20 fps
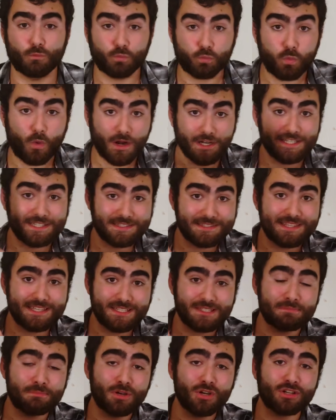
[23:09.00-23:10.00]
What is
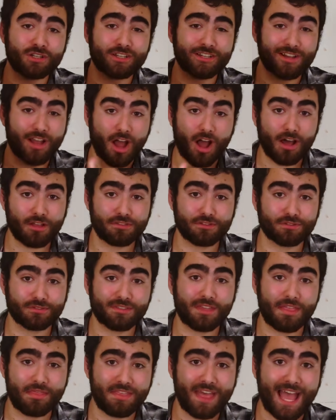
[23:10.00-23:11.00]
this book other
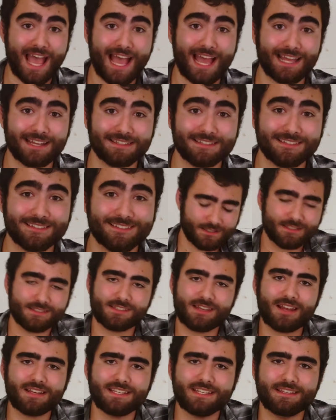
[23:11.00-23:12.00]
than that?
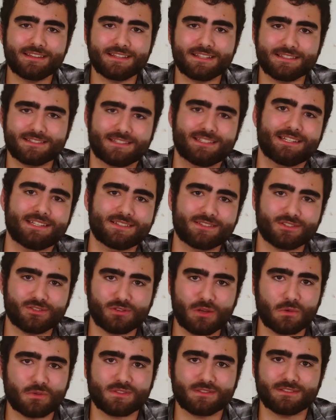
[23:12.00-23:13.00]
Studying these cities
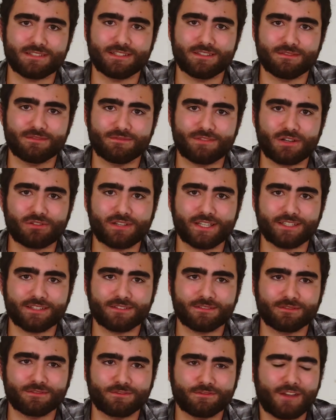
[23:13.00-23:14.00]
closely felt
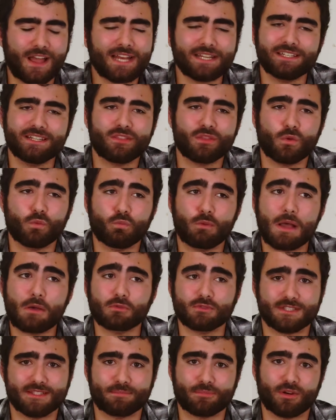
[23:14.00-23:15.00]
like finding the
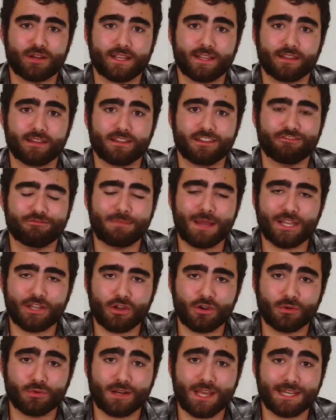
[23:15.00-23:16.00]
wellspring of my
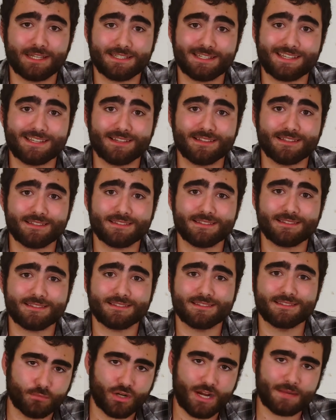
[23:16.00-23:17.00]
own ideas.
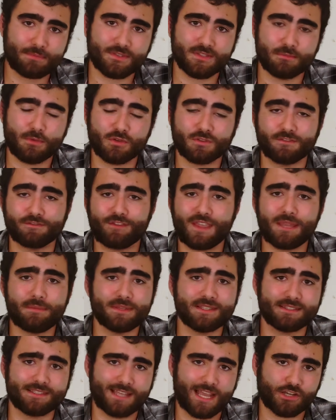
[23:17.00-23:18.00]
Perhaps the most
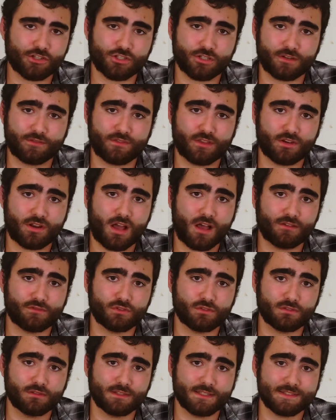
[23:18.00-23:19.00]
famous section of the
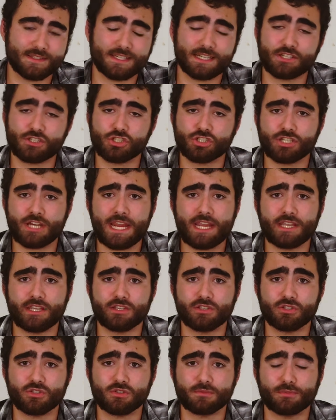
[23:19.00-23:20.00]
novel is an
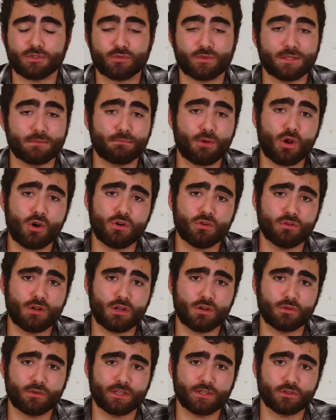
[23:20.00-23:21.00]
exchange between
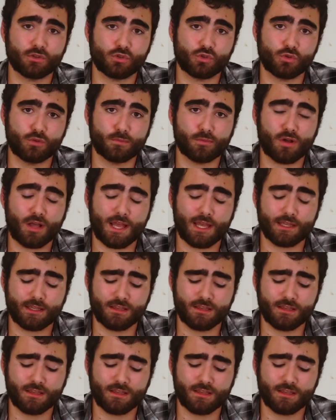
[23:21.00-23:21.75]
Polo and Kublai,